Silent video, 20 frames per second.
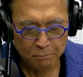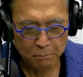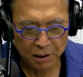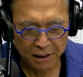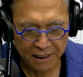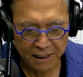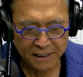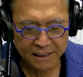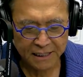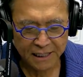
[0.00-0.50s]

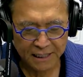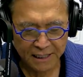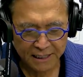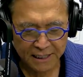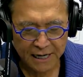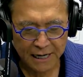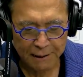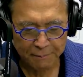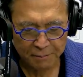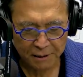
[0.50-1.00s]
please get a
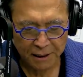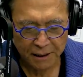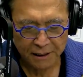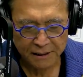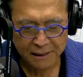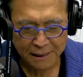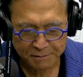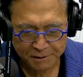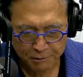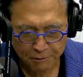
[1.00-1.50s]
copy,
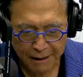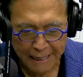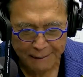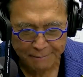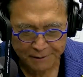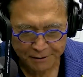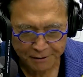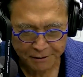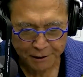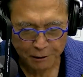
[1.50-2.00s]

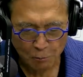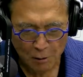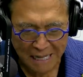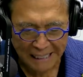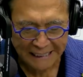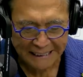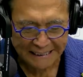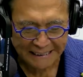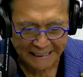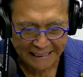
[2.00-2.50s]
subscribe to the
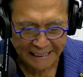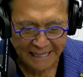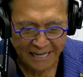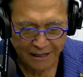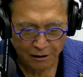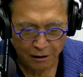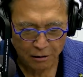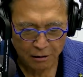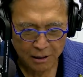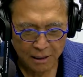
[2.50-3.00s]
Wellington
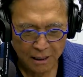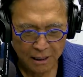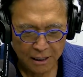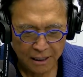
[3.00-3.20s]
Letter.